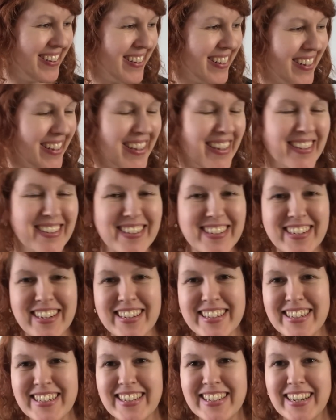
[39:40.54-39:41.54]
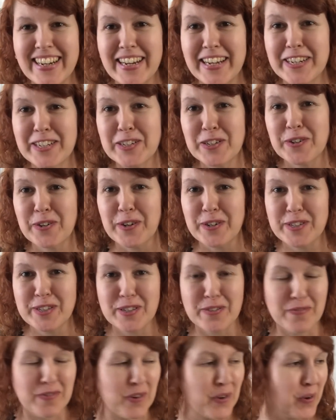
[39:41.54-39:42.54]
It's just slid across the
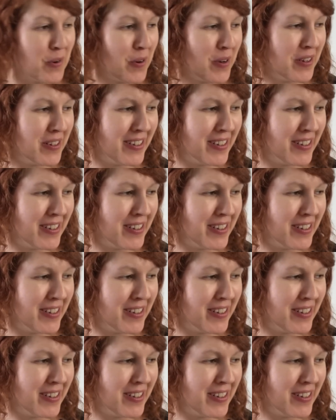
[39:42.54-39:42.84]
floor.